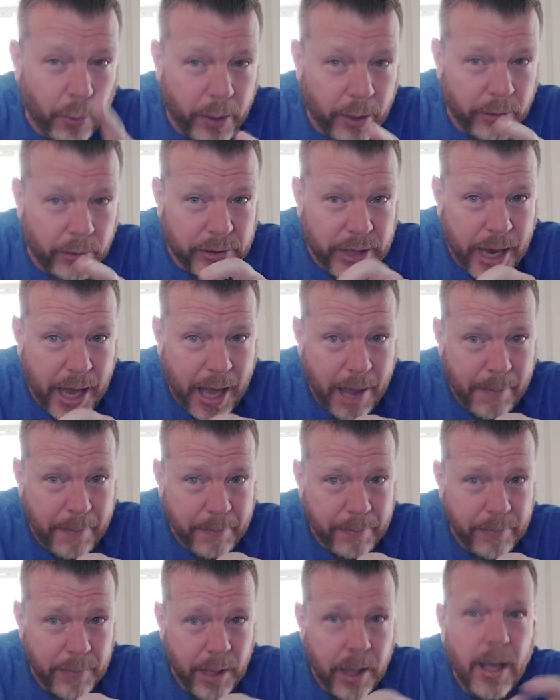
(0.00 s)
real time,
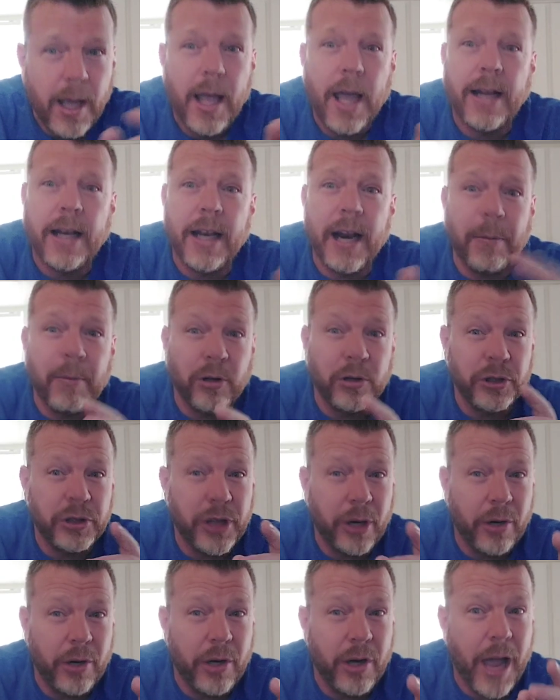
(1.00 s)
and then I'm going to
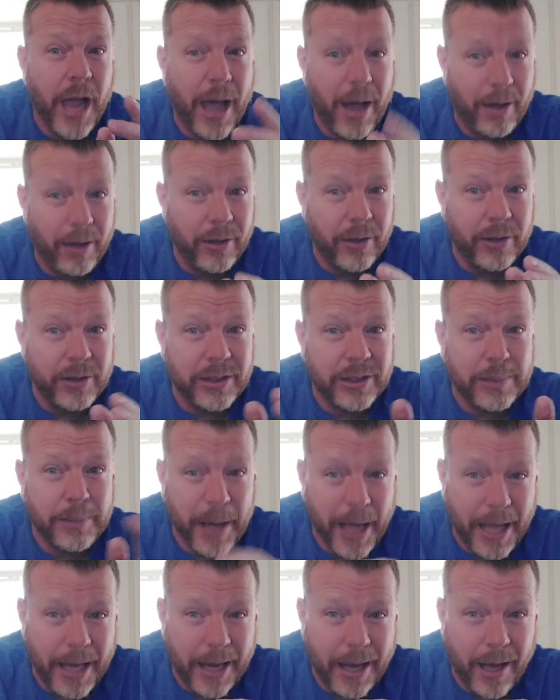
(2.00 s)
show you how it looks
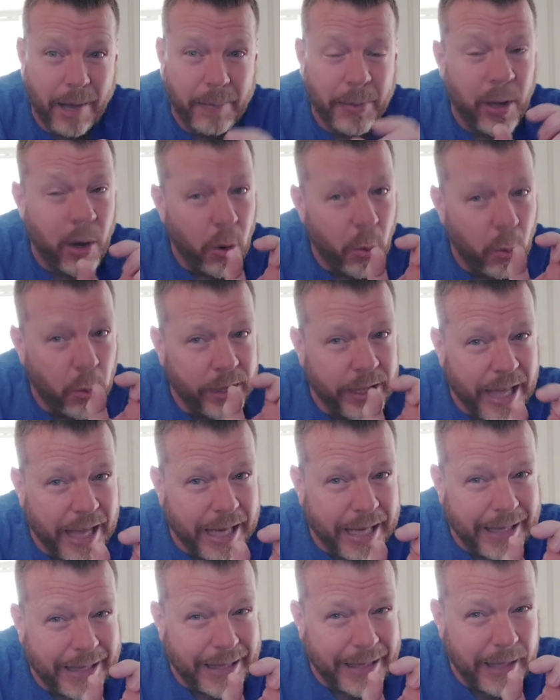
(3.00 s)
sped up with
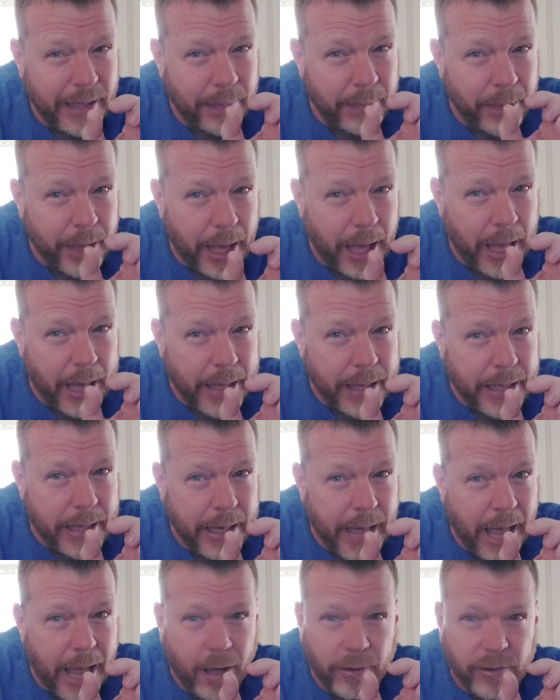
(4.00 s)
that clip
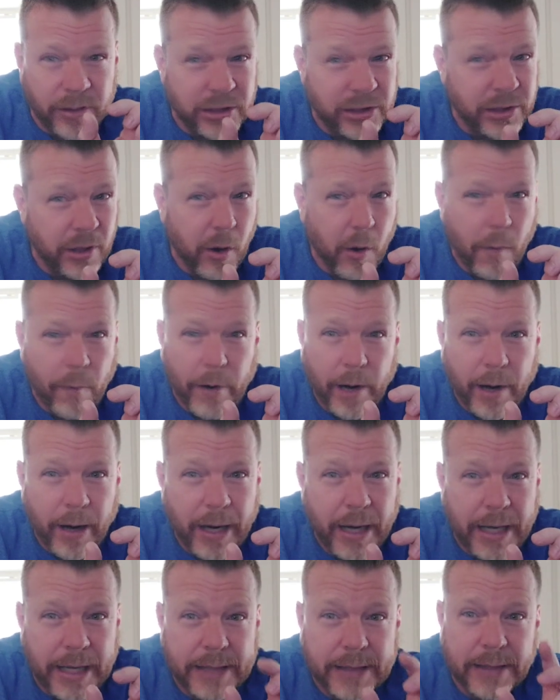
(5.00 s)
edited out so
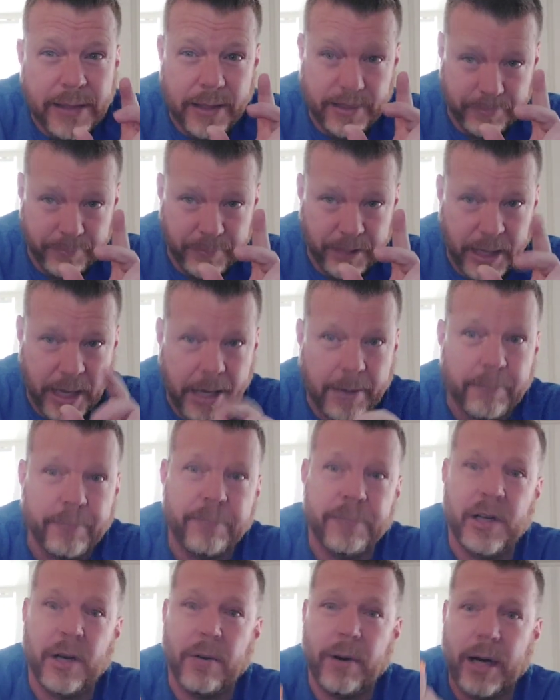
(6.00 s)
very easily. Okay,
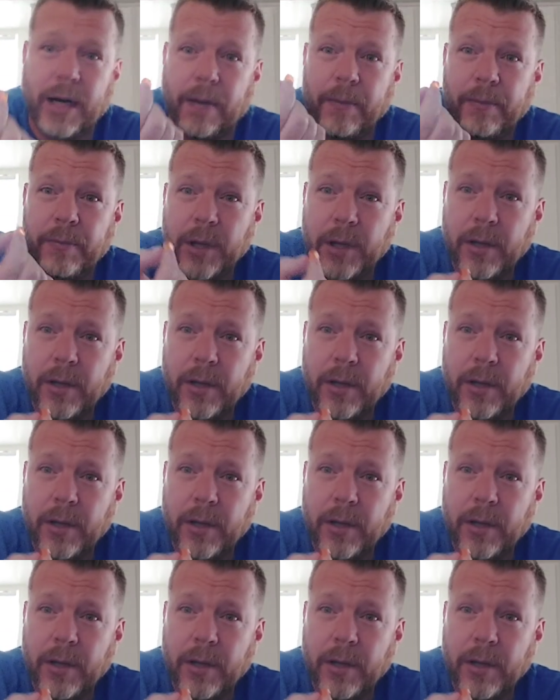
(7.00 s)
here we go.